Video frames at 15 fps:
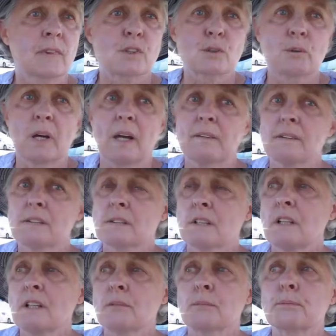So I had to
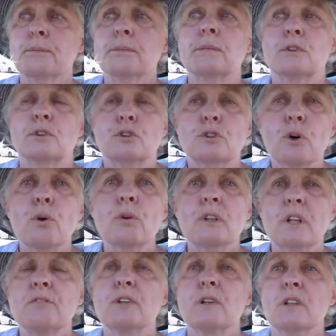say to her, don't
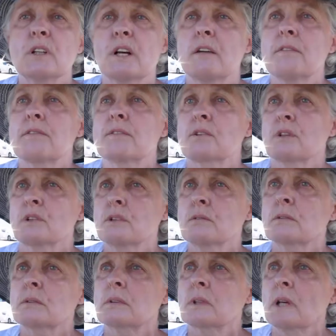live your life
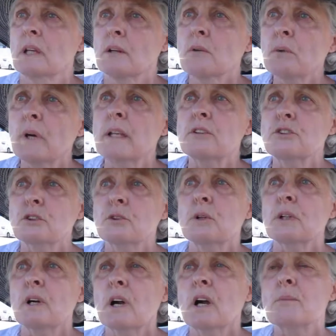in a way that you're
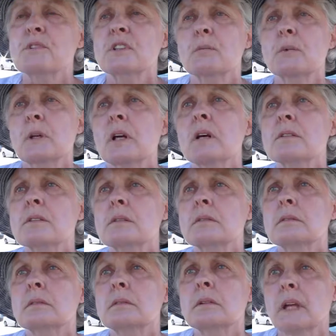going to harm someone else
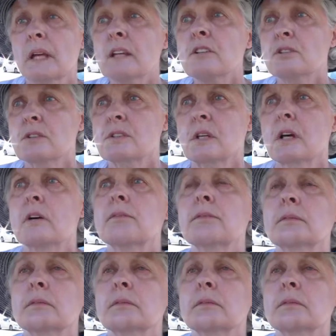and yourself.